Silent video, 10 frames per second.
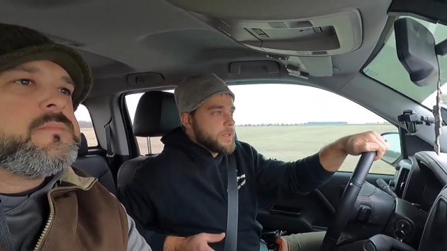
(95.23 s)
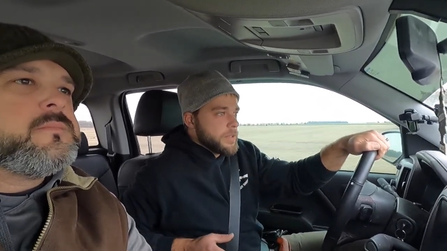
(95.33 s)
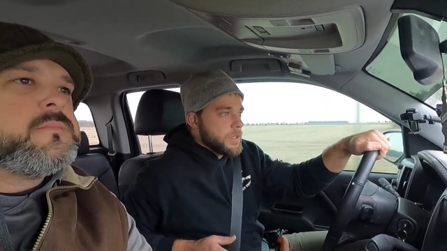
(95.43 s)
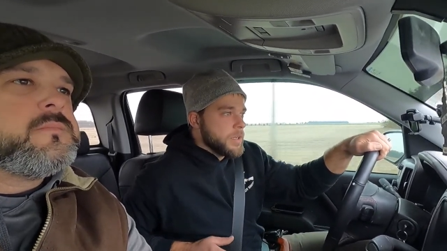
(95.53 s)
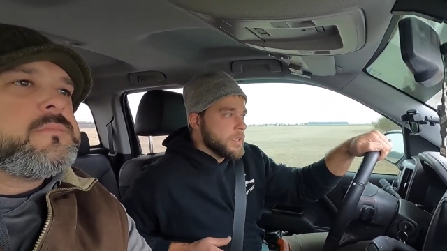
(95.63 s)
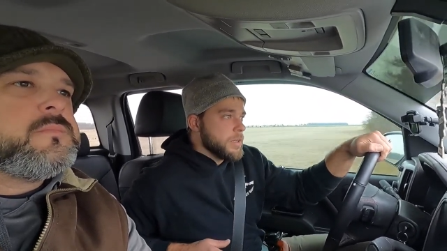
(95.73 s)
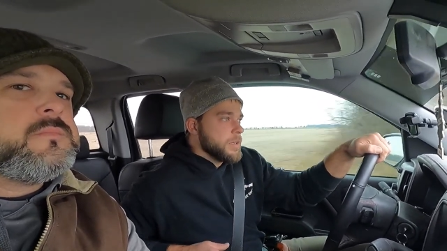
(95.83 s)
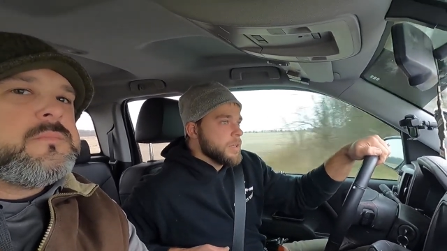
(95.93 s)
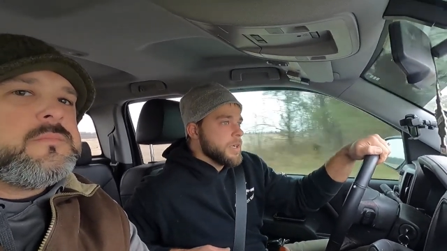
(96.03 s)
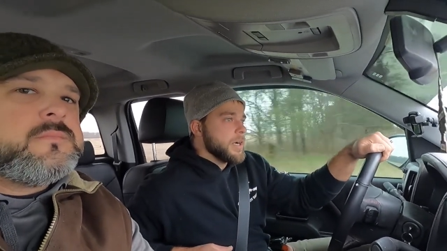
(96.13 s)
Speaker 1: And
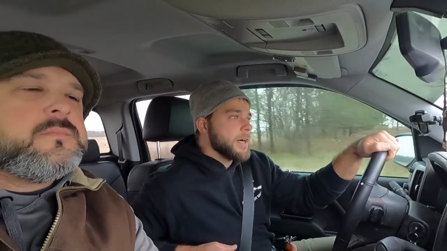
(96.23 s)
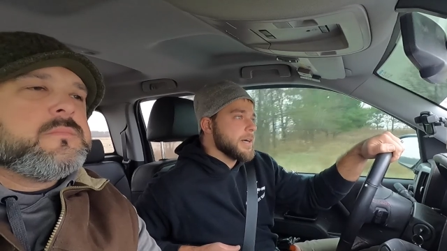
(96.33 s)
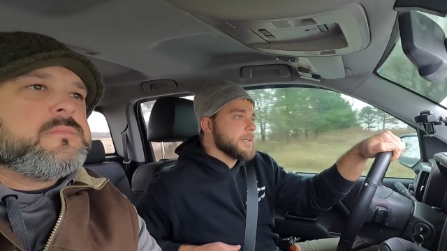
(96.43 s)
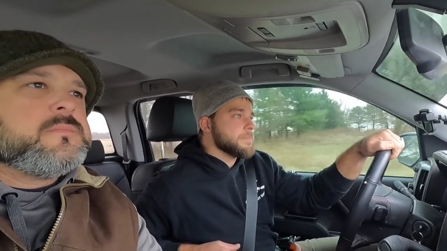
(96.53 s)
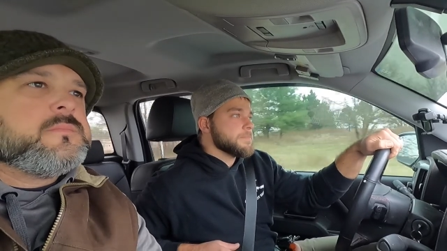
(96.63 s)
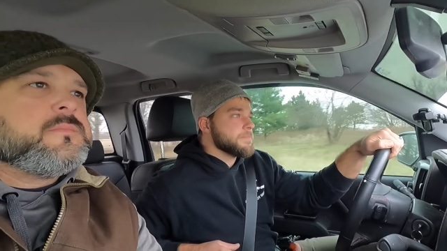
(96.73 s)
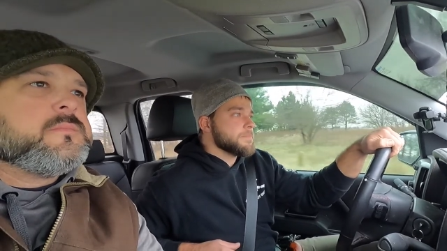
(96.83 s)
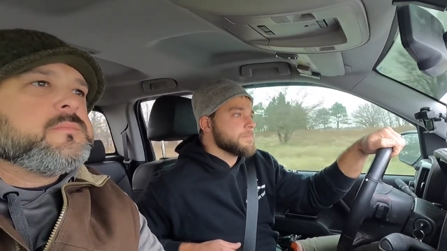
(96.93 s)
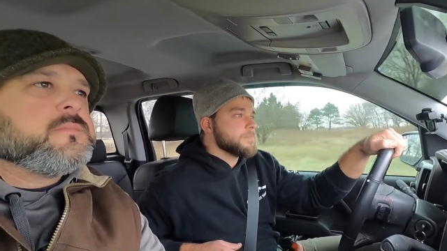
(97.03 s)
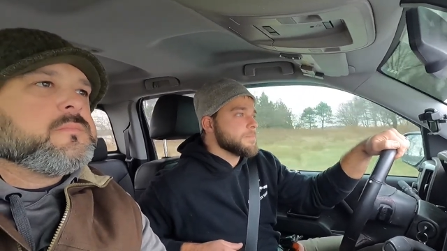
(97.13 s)

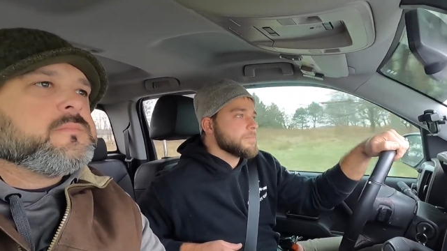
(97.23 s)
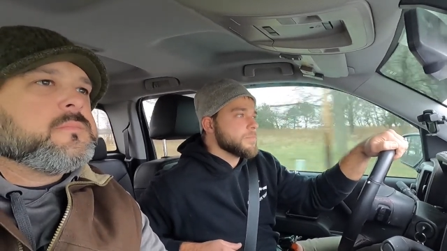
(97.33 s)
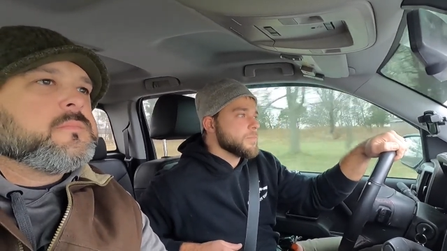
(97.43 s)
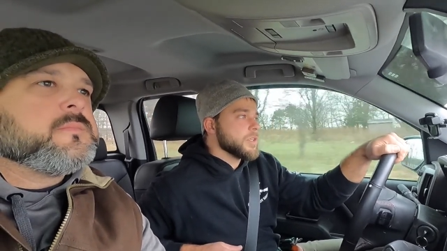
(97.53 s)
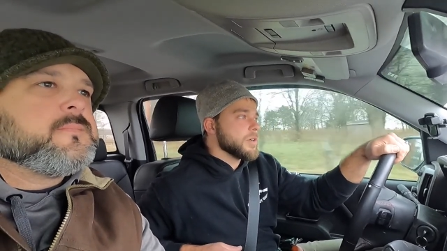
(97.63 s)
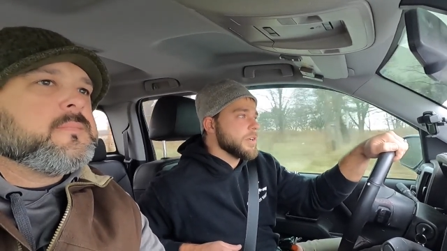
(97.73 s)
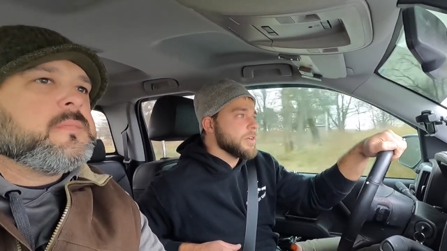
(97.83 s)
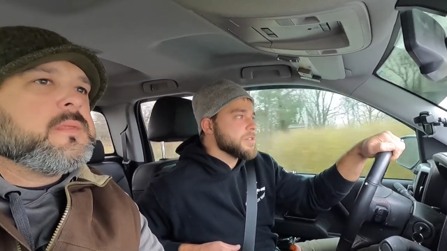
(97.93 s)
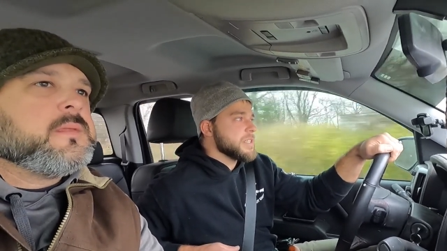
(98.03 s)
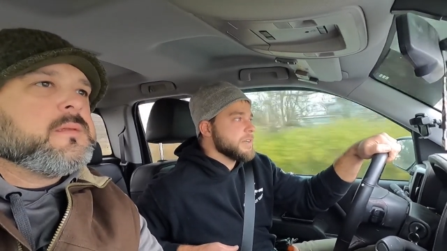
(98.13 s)
um, we're going to
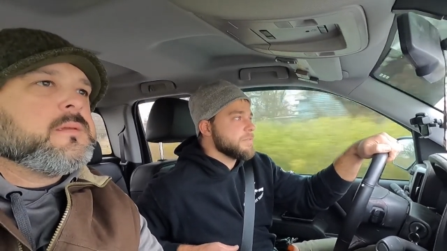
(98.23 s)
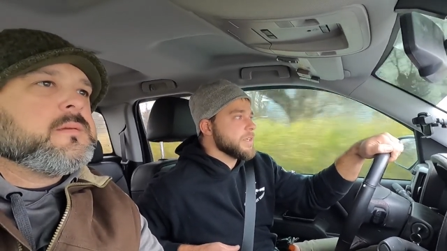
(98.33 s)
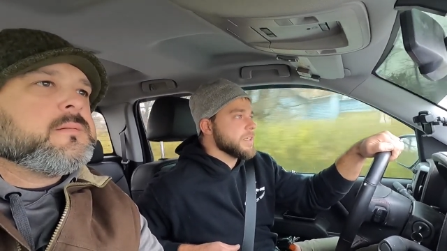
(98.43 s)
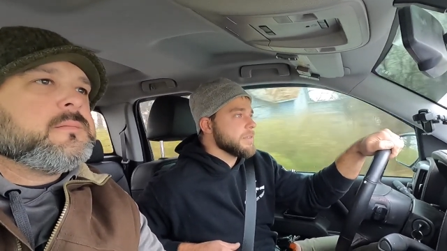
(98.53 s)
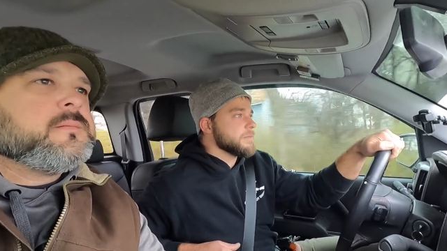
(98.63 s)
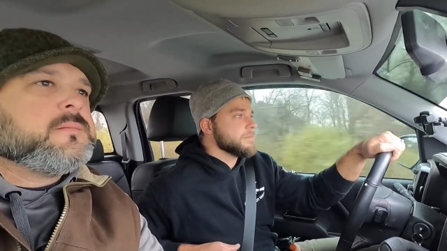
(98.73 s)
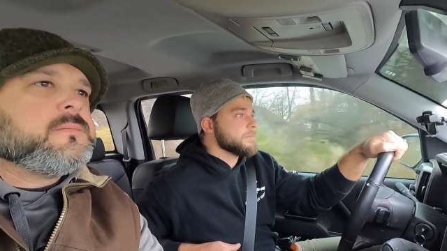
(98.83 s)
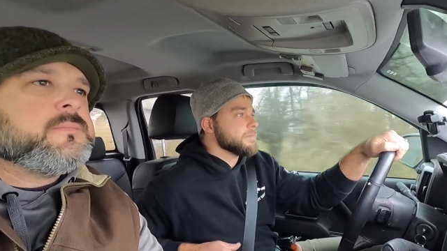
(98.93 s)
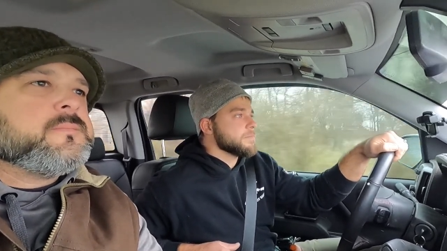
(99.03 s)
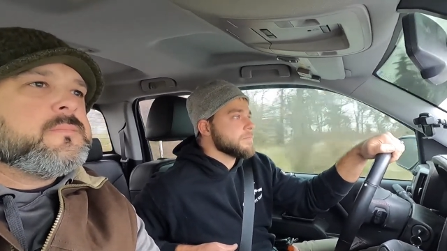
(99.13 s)
go see if we can
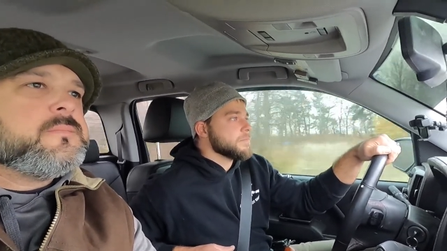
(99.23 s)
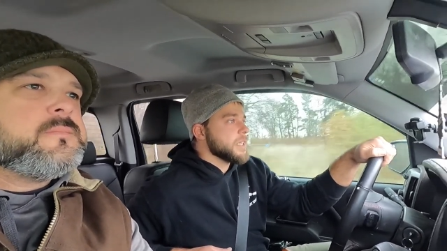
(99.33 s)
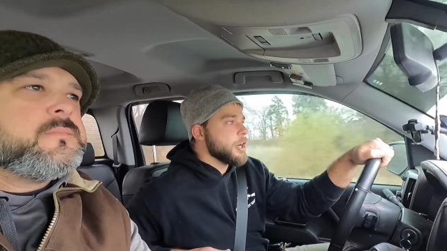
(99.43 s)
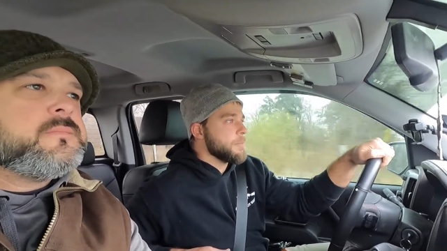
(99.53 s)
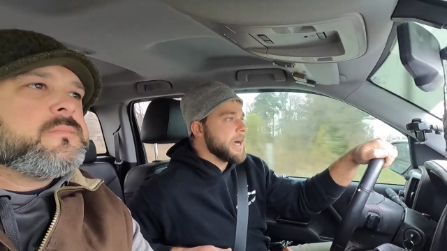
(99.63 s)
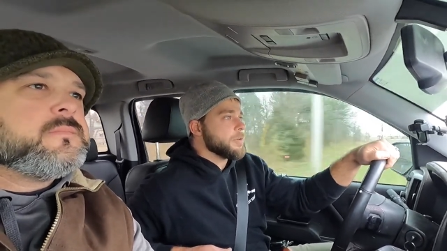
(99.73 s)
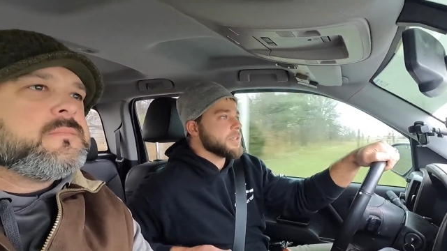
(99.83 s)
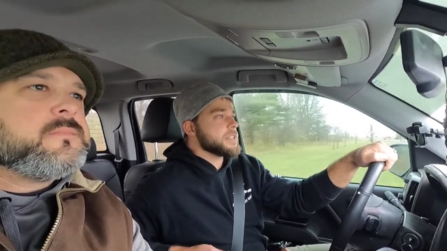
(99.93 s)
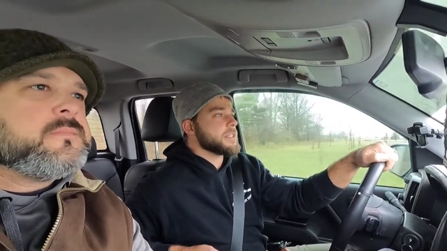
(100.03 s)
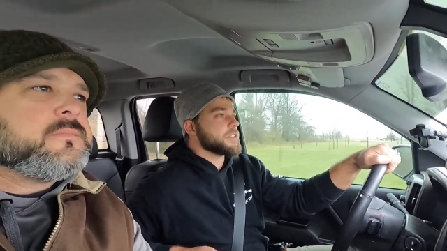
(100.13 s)
help out
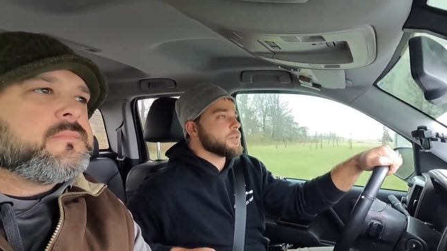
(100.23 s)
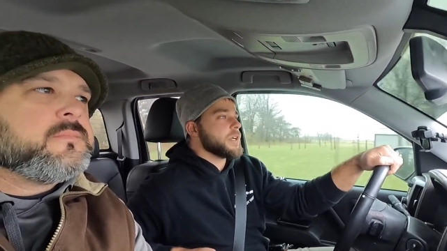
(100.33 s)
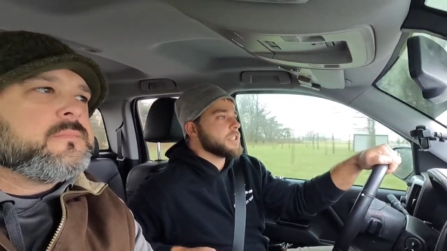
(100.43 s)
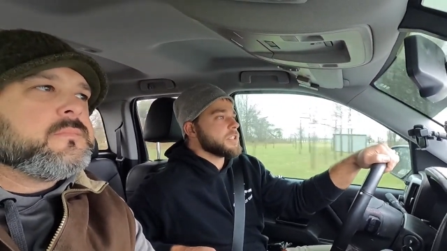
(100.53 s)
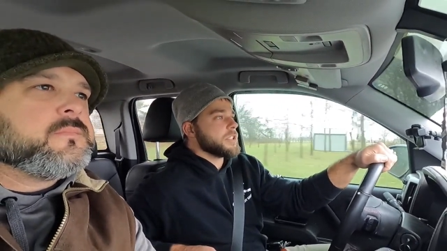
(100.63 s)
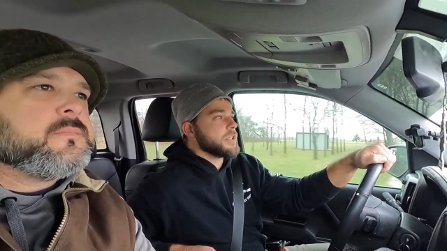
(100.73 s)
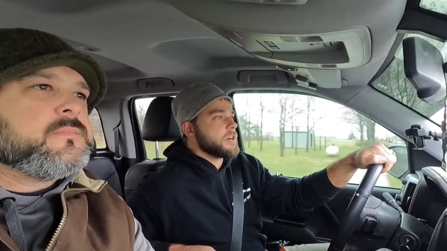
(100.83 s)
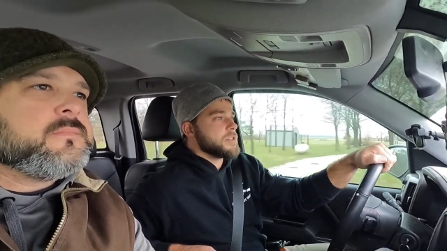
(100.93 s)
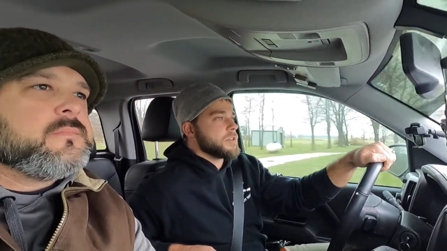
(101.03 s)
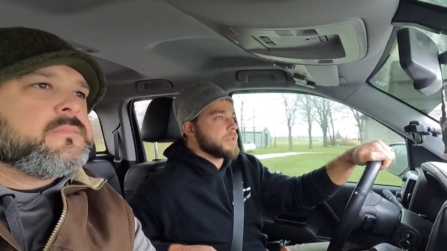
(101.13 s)
with the situation and
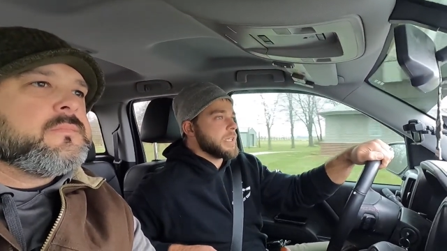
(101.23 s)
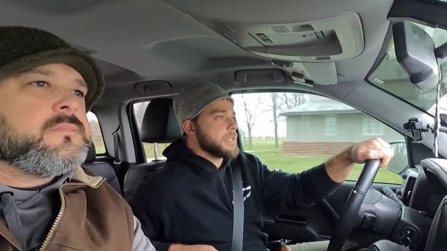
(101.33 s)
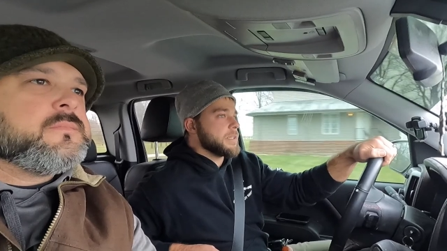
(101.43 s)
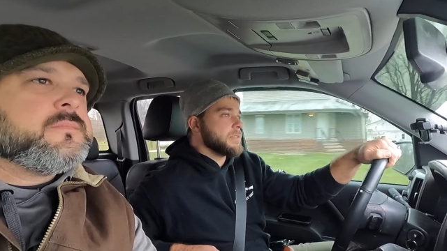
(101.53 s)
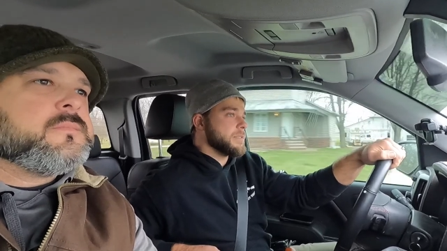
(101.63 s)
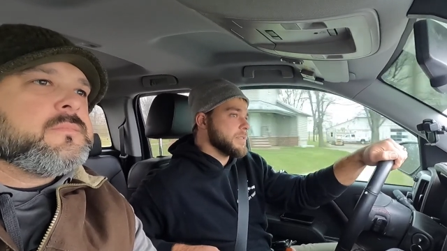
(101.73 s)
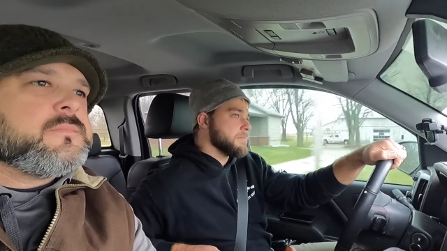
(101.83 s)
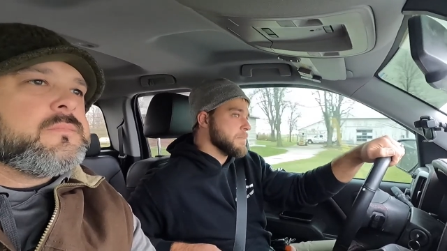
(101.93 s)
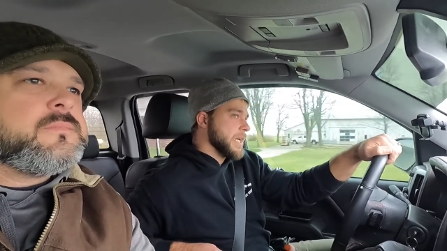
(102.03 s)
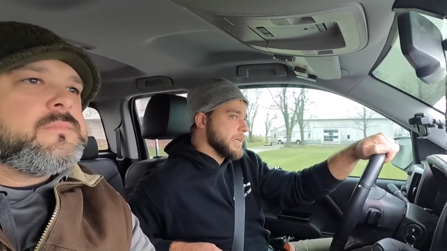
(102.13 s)
also get
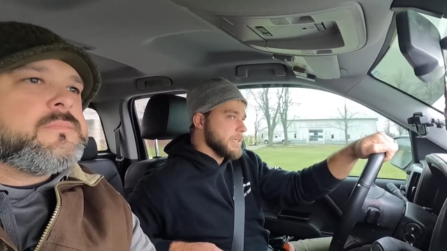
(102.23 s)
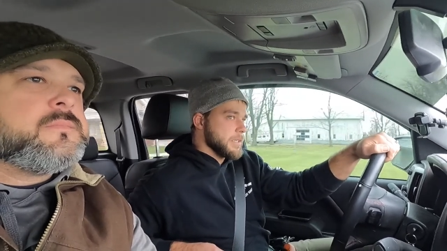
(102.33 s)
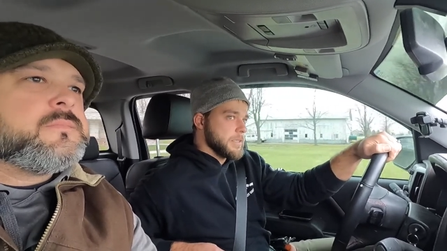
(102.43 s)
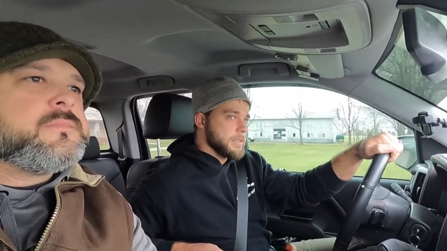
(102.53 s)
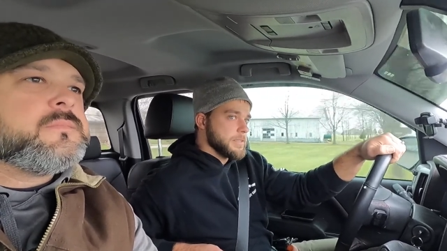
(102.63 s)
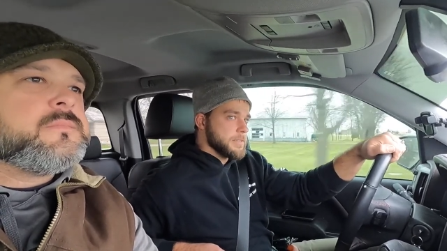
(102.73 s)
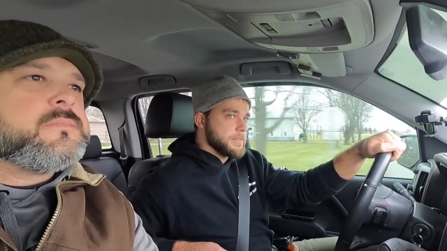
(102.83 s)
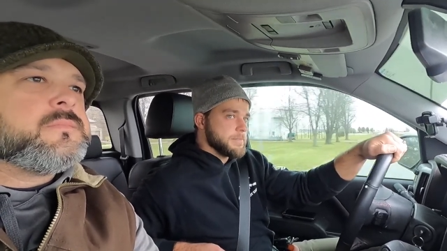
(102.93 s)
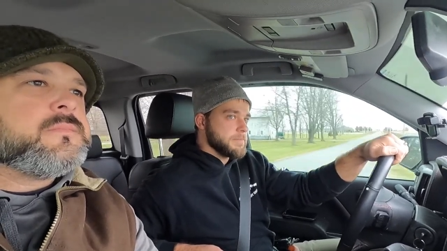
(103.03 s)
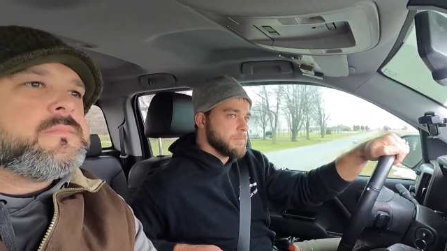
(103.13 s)
some mink.
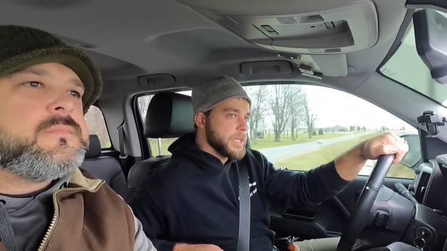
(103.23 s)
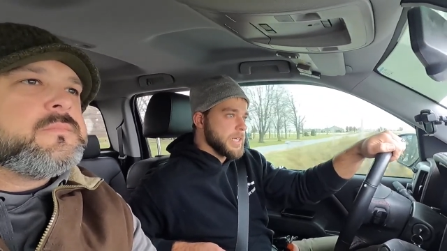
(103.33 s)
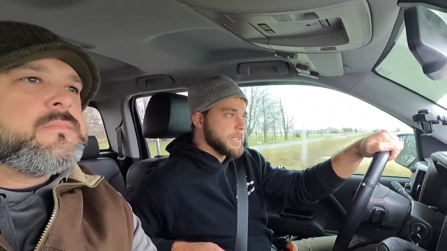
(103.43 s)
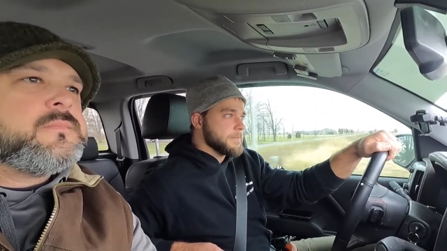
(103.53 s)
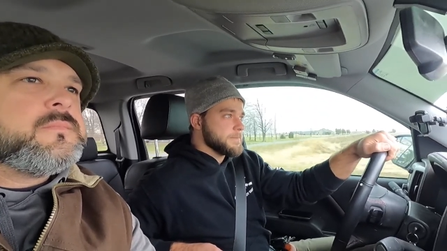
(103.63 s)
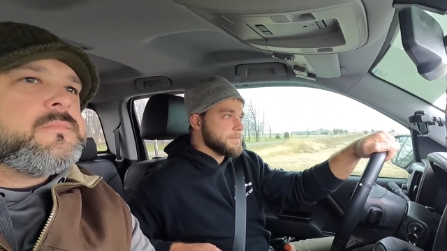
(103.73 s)
But